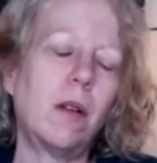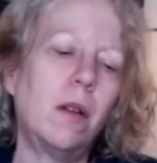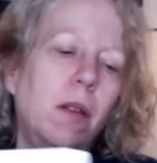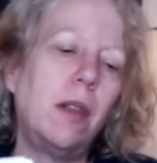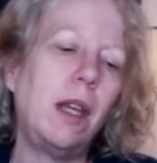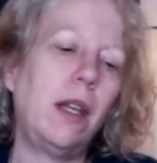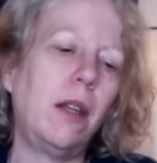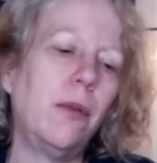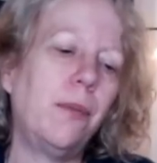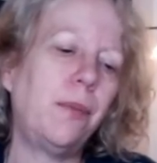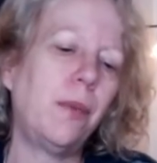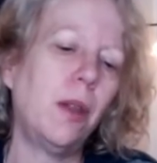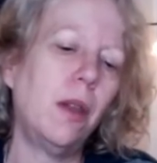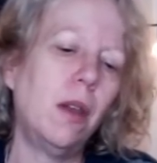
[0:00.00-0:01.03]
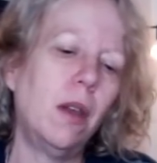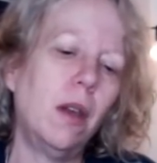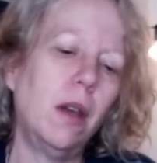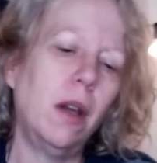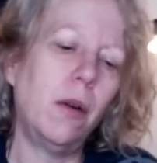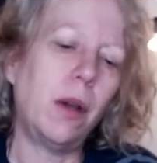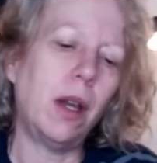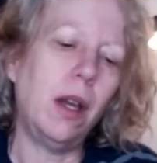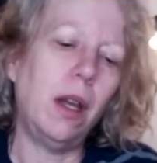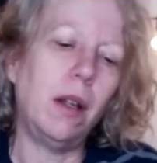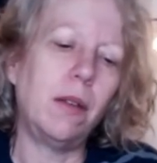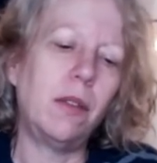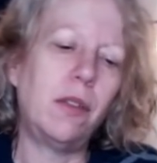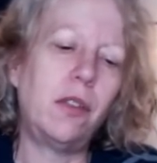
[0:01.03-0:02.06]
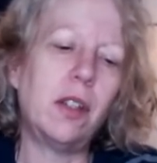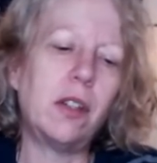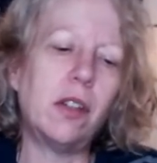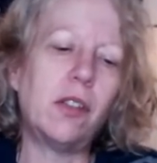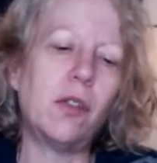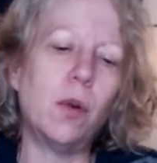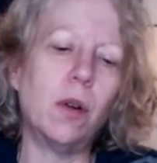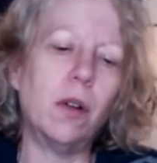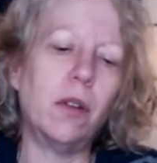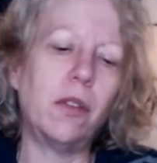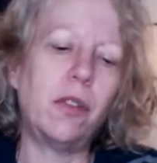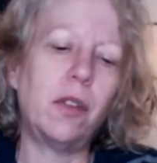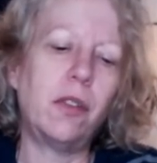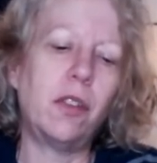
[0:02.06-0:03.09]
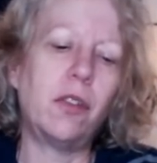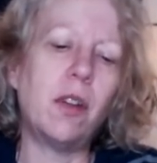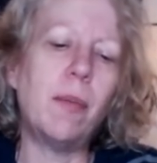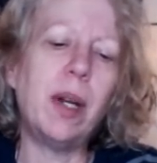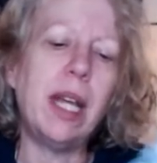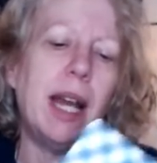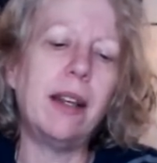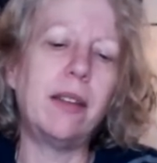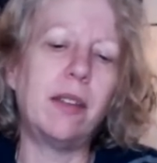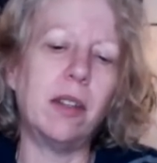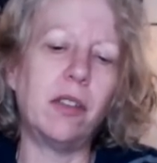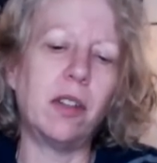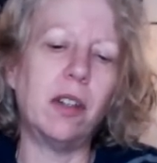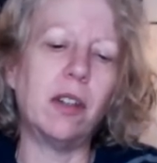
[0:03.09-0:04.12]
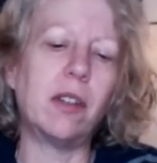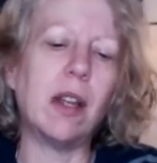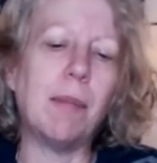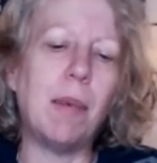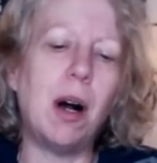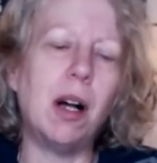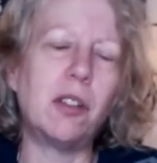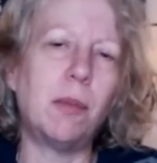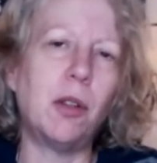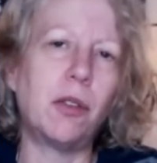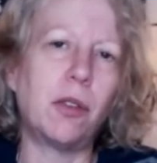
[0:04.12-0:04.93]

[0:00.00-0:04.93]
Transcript: Thank you. Okay, Six of Swords. So somebody at a distance and a possible